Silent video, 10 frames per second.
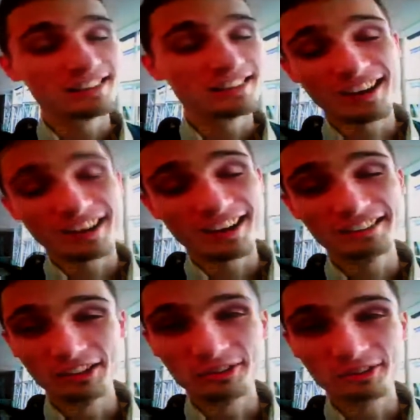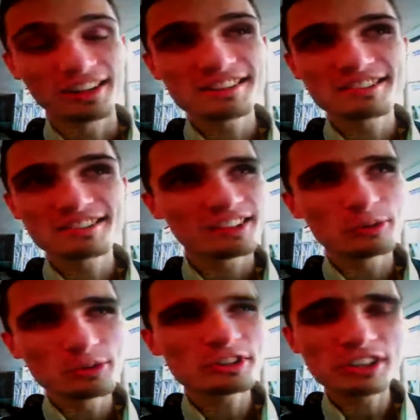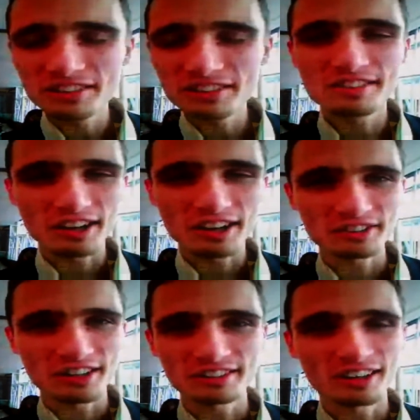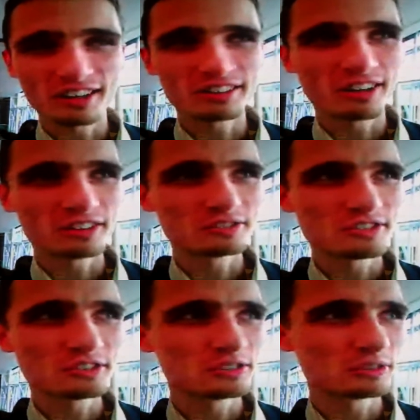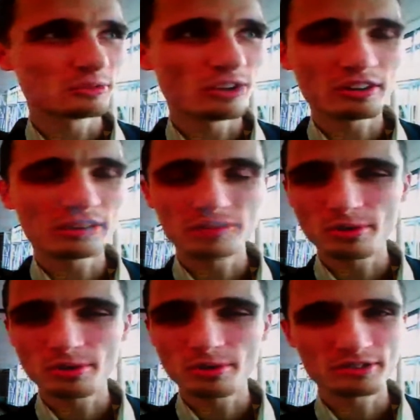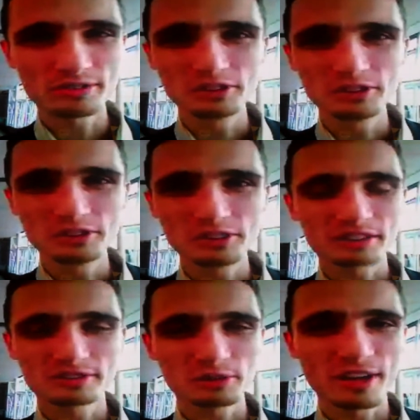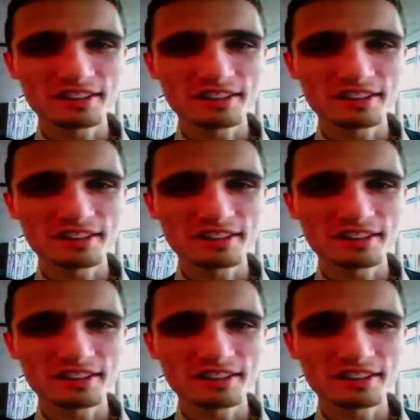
Yeah, it was a good discussion. I received a lot of positive feedback from